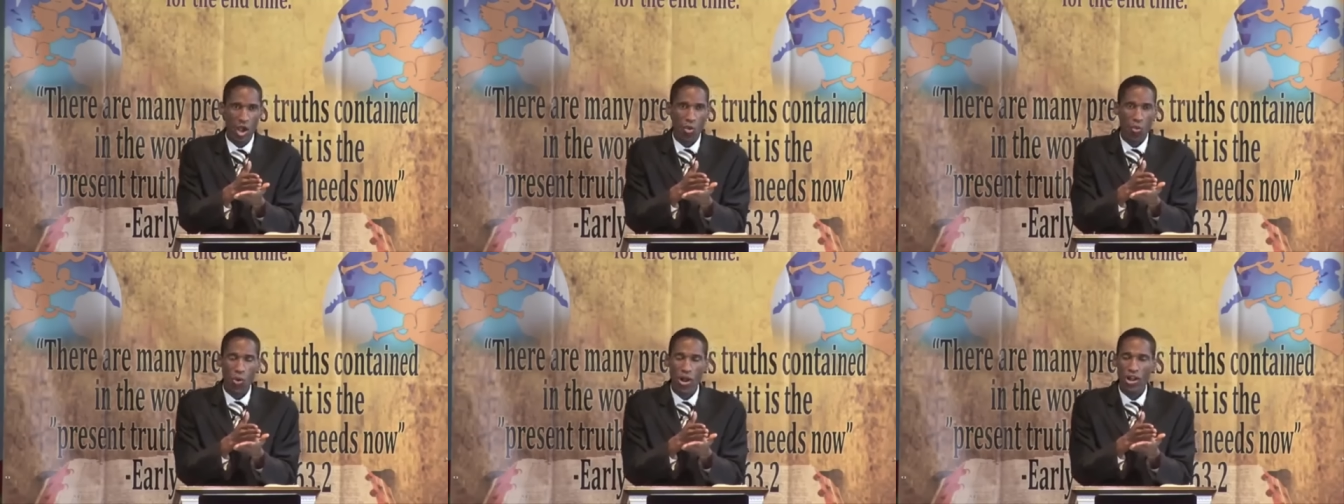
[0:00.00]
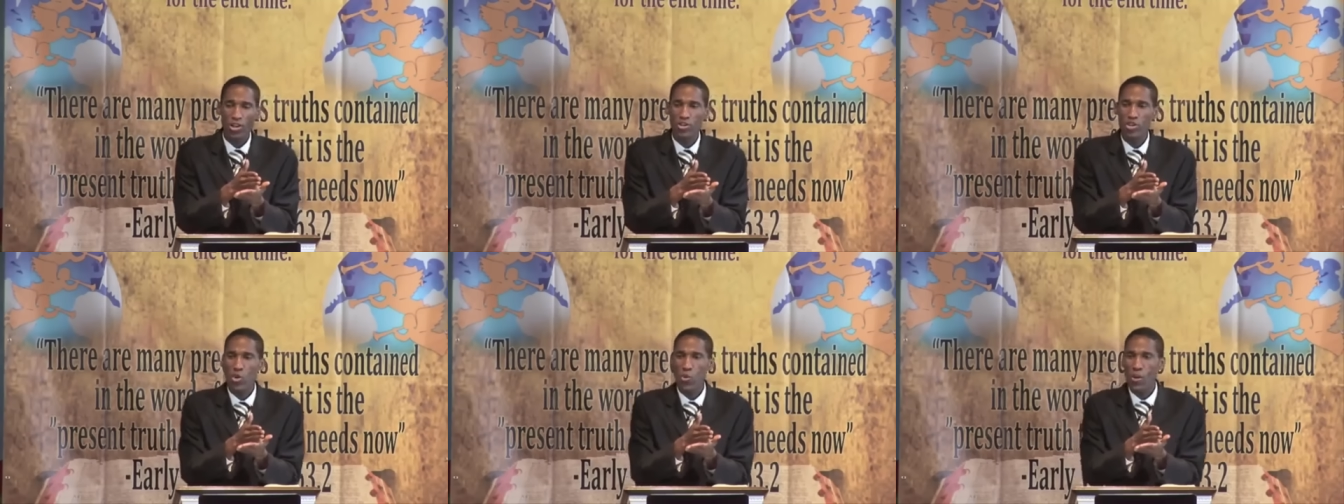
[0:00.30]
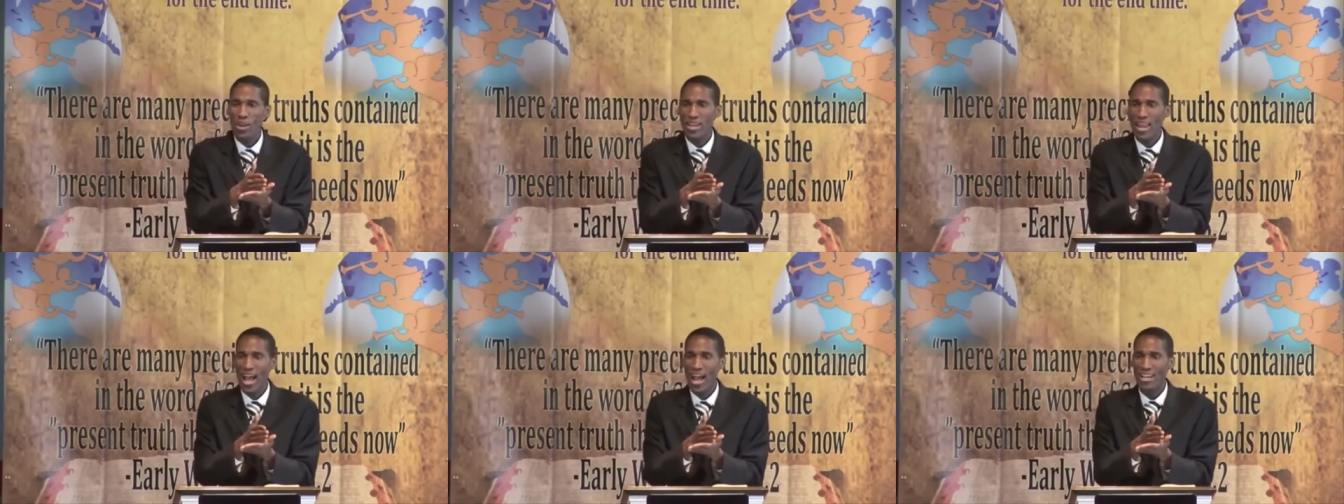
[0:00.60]
While you
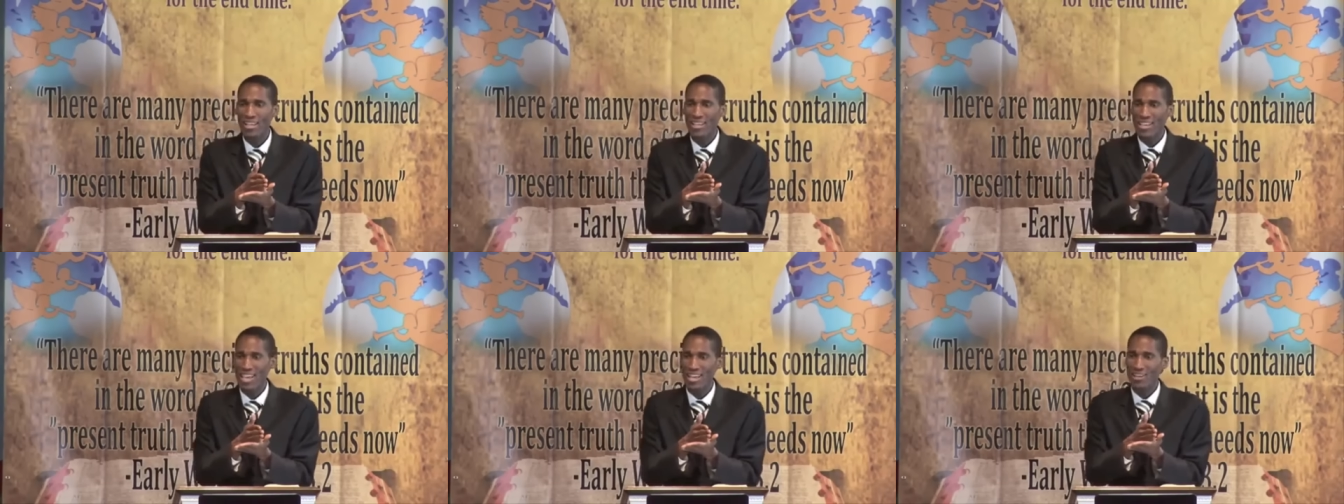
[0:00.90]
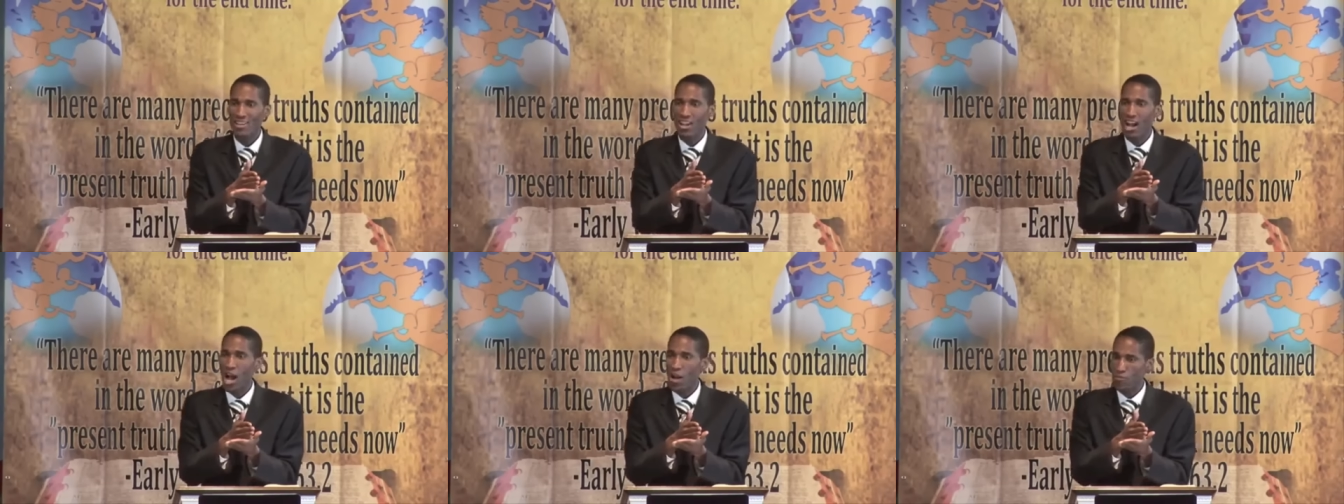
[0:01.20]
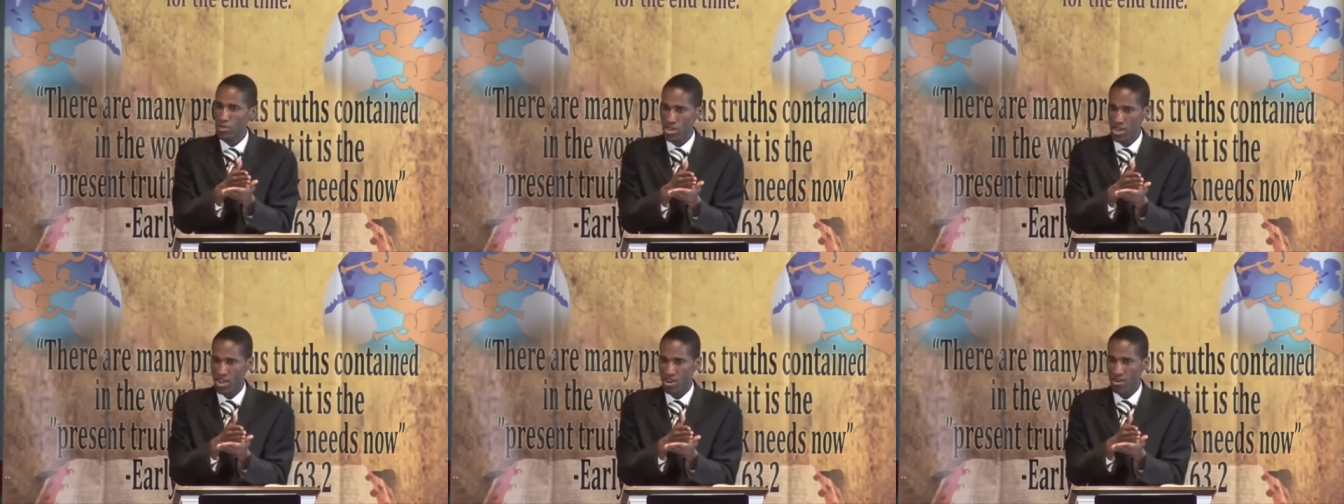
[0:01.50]
and I can
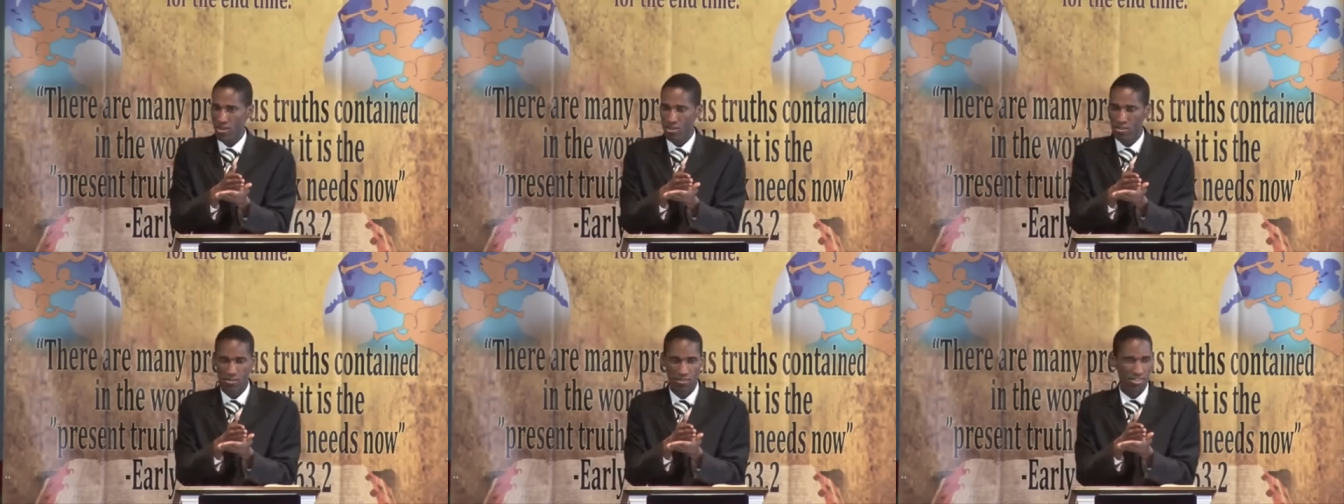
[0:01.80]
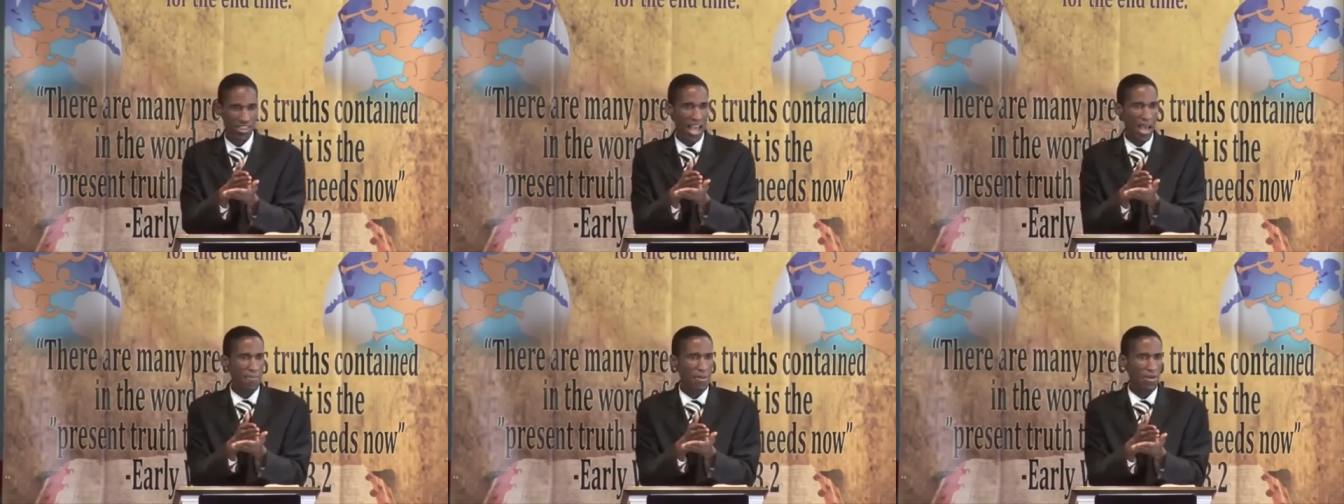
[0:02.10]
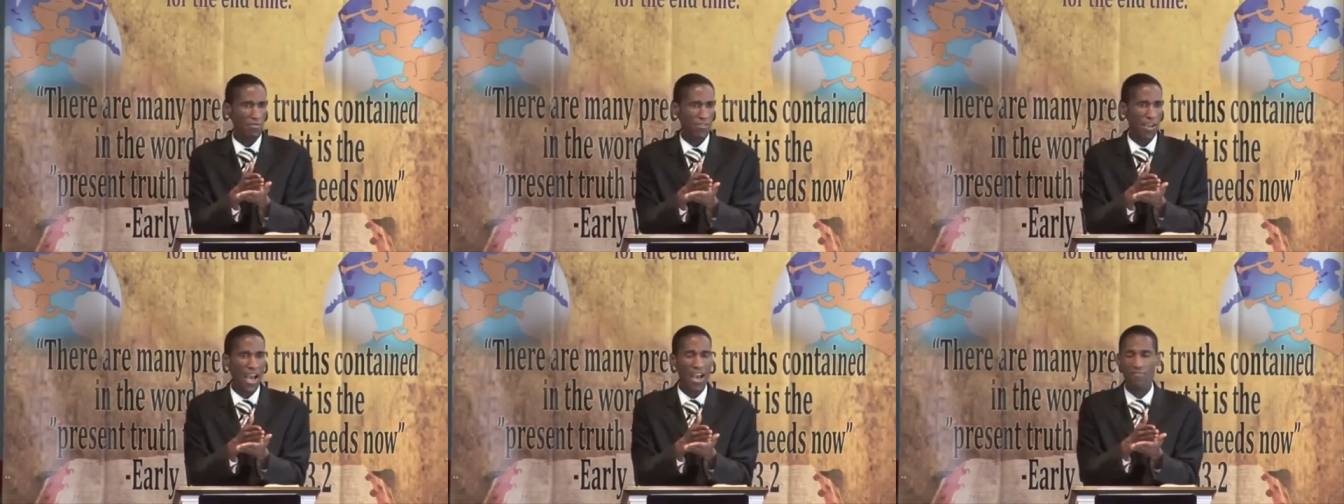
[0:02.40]
come here,
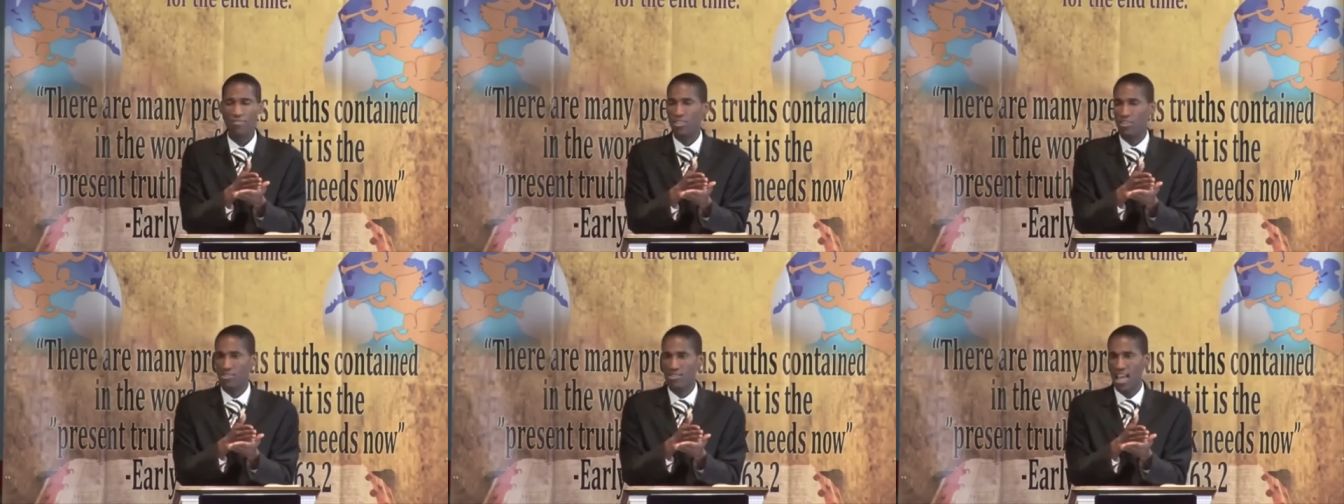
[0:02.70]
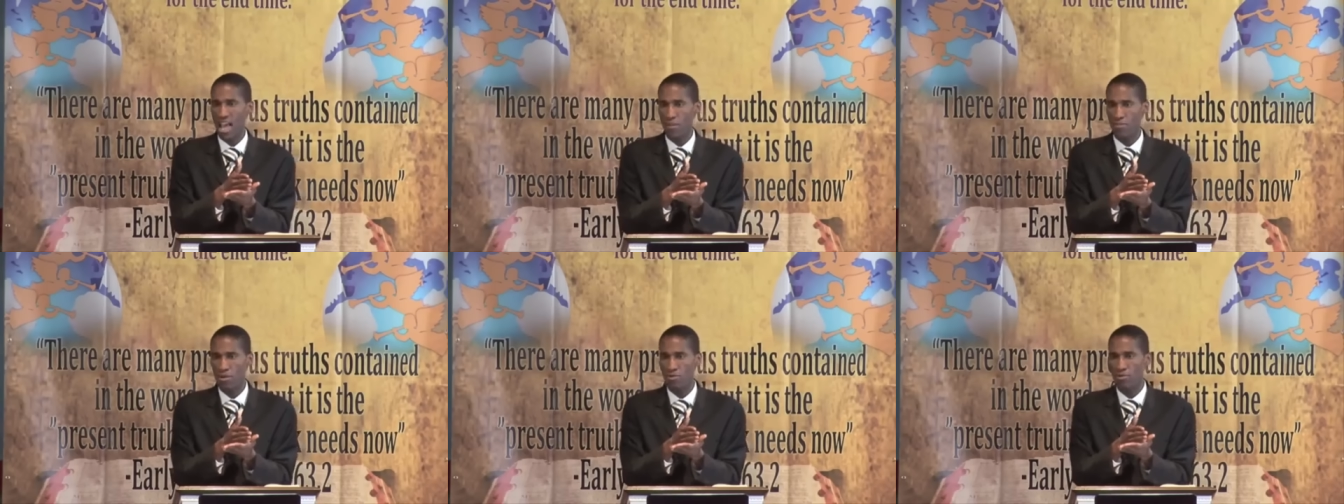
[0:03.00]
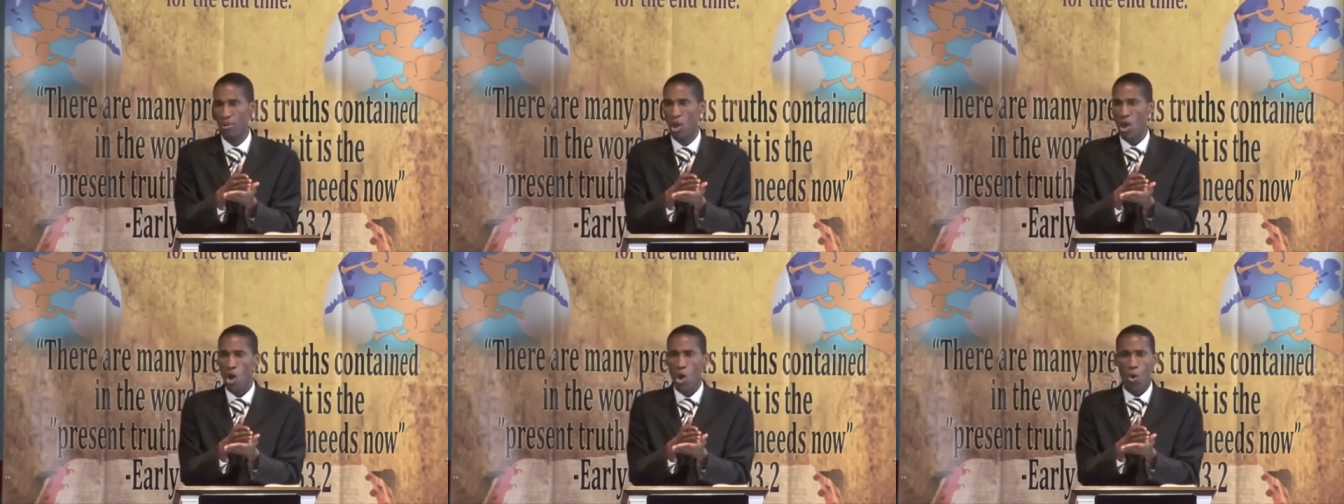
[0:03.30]
Sabbath after Sabbath,